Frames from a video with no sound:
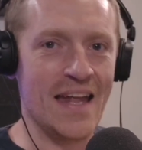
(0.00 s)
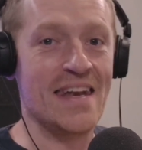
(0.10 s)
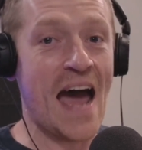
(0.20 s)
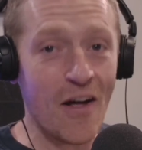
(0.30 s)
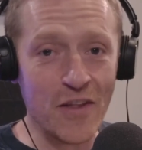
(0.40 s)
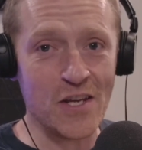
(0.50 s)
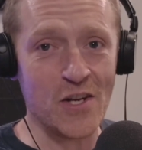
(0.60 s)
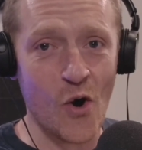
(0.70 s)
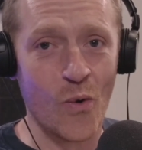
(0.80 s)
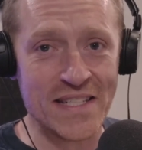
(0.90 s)
now that you
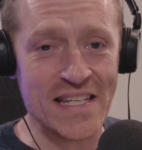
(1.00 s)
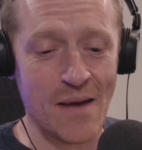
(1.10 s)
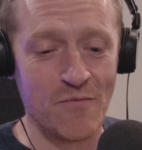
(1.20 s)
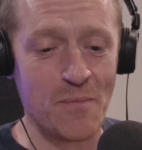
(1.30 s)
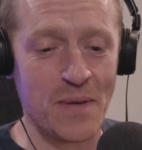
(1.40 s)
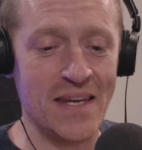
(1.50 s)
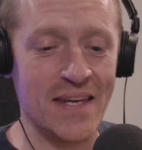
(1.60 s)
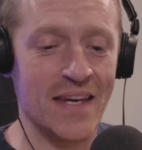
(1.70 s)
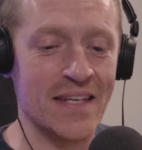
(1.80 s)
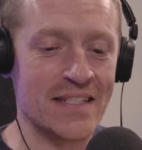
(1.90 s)
know what DMVP
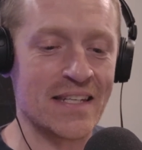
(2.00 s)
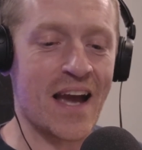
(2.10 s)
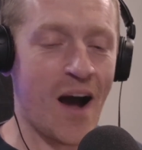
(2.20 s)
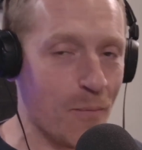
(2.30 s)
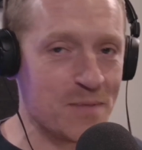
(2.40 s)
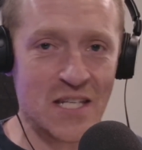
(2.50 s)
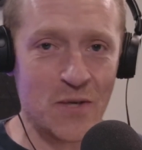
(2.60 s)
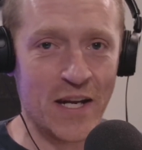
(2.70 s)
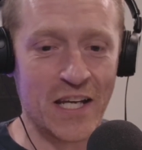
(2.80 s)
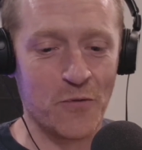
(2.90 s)
is, come see
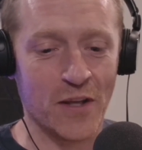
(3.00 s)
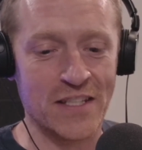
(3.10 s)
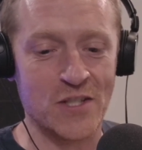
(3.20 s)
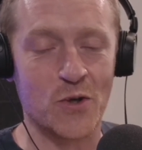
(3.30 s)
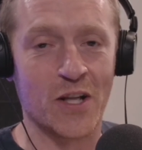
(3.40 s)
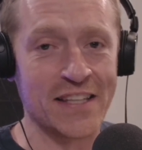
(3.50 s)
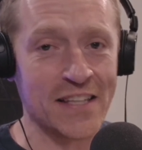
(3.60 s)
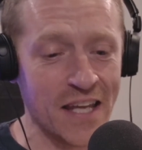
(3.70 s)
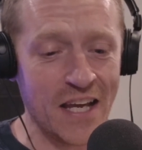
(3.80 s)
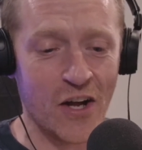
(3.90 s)
what it can really do. Click the
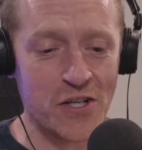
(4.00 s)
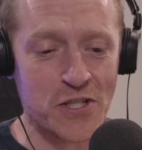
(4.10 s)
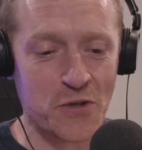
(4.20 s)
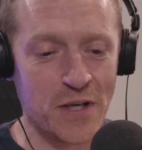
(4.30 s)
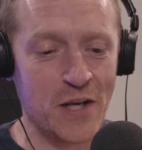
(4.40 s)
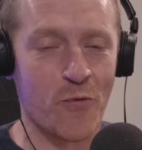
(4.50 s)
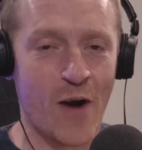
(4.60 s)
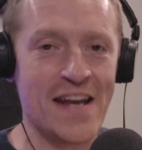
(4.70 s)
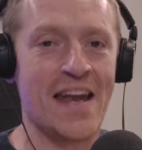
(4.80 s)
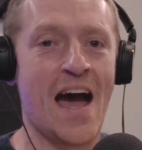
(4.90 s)
link on your screen
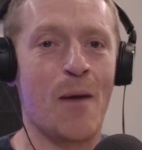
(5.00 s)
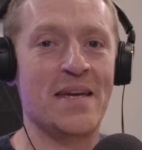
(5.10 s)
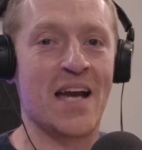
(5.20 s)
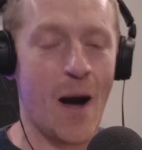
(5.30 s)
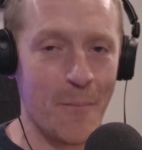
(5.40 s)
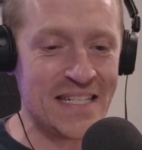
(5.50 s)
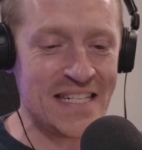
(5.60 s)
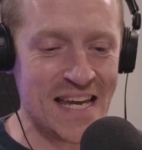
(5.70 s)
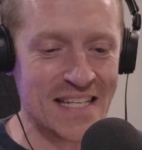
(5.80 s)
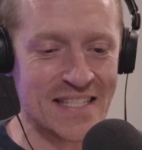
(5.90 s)
right now, become a
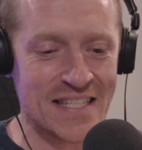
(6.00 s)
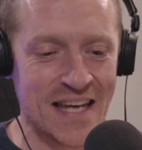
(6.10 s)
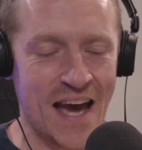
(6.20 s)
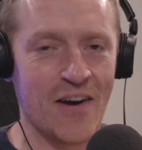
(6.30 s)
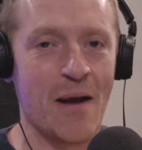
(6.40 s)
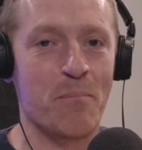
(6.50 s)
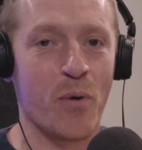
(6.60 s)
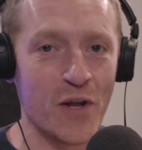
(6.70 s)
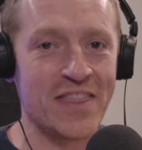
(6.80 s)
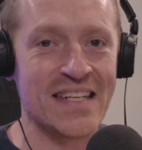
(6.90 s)
DS Insider, and
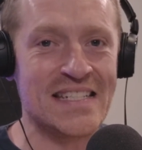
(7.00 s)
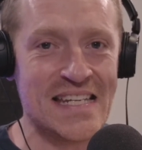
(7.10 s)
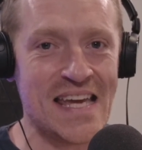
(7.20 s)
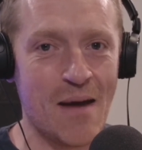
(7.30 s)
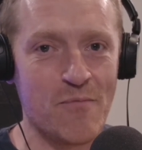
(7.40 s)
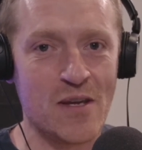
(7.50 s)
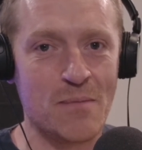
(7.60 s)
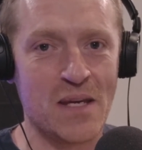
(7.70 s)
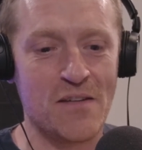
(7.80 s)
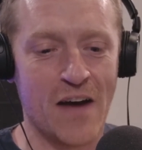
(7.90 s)
put the
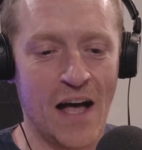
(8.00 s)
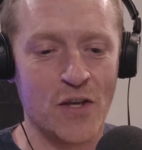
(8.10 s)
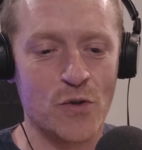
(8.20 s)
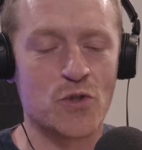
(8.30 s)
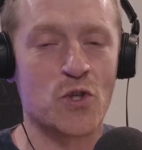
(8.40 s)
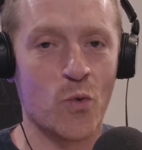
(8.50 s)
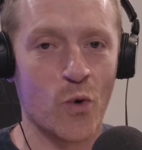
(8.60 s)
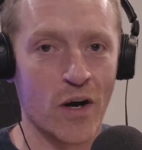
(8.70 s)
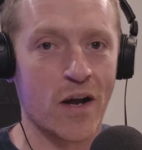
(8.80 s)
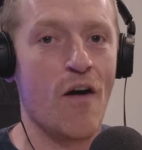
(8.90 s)
DMVP values to
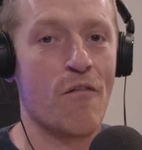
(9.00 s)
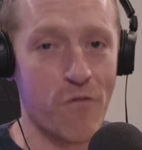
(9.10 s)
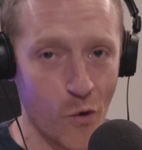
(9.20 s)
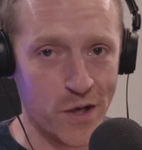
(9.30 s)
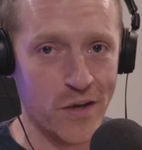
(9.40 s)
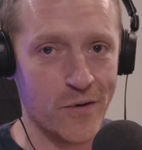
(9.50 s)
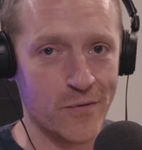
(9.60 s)
work for you.